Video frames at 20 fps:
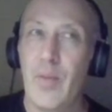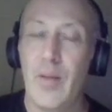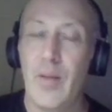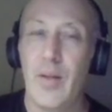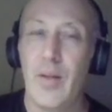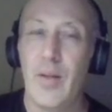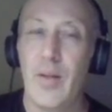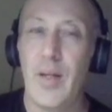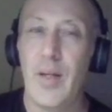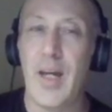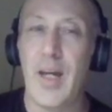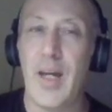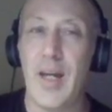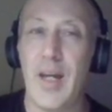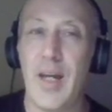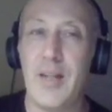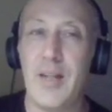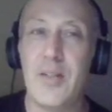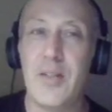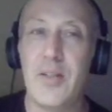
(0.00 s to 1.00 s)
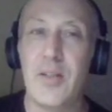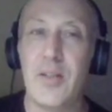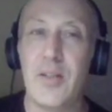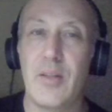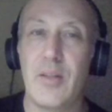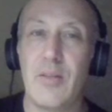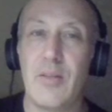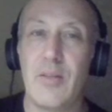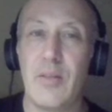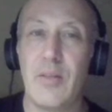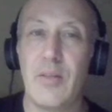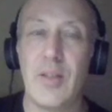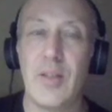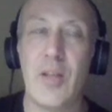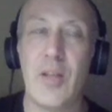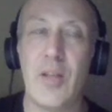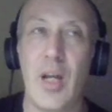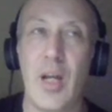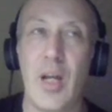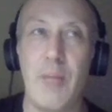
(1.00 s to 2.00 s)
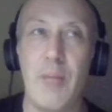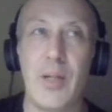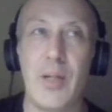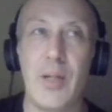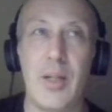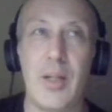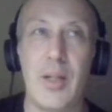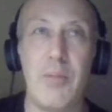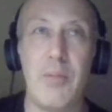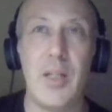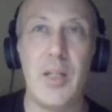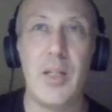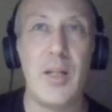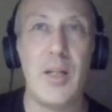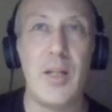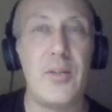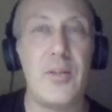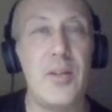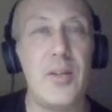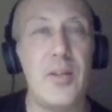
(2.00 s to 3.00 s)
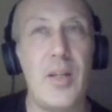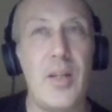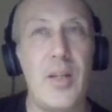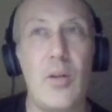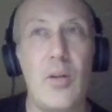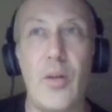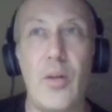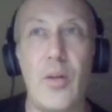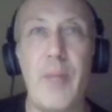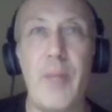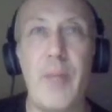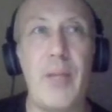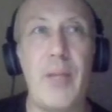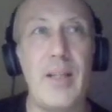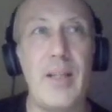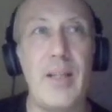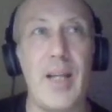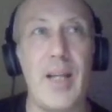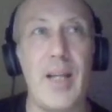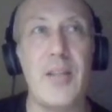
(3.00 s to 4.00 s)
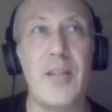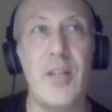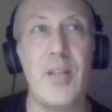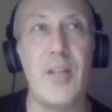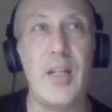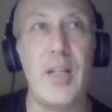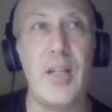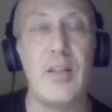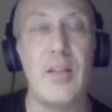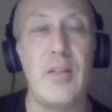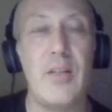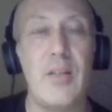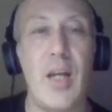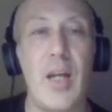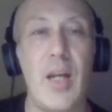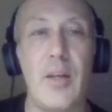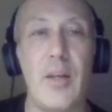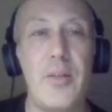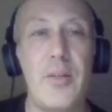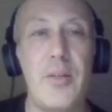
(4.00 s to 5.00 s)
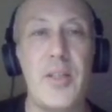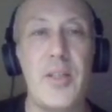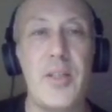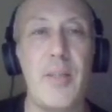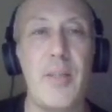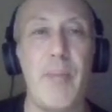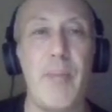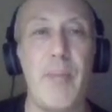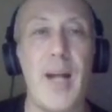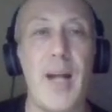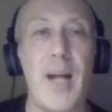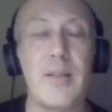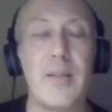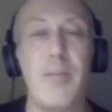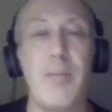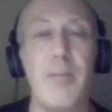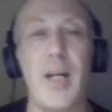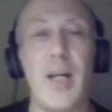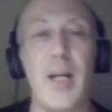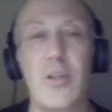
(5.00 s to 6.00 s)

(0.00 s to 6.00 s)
And it's Hellebuyck going to be in net. Did they, oh, they played last night. Yeah, this is a back to back.